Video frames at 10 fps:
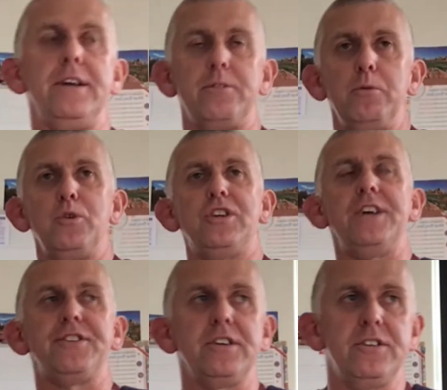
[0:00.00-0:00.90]
and we were
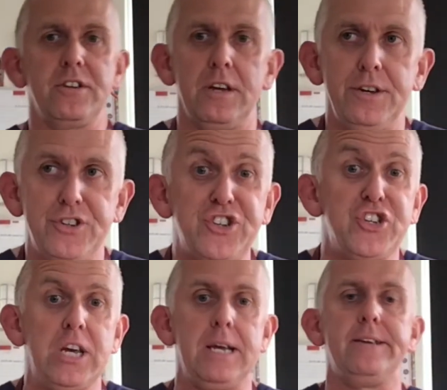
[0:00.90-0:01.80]
chatting and
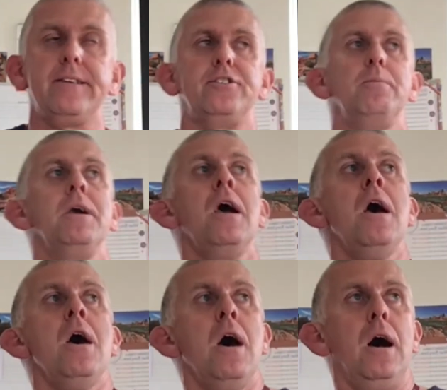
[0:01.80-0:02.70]
she said to me,
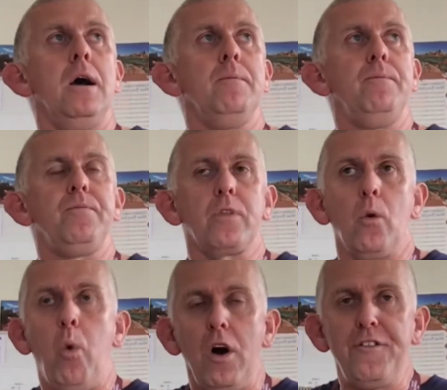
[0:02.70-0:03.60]

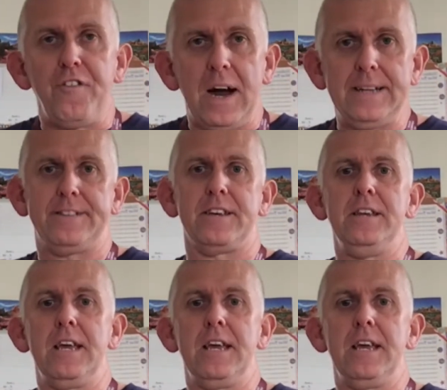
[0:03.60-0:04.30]
what advice can you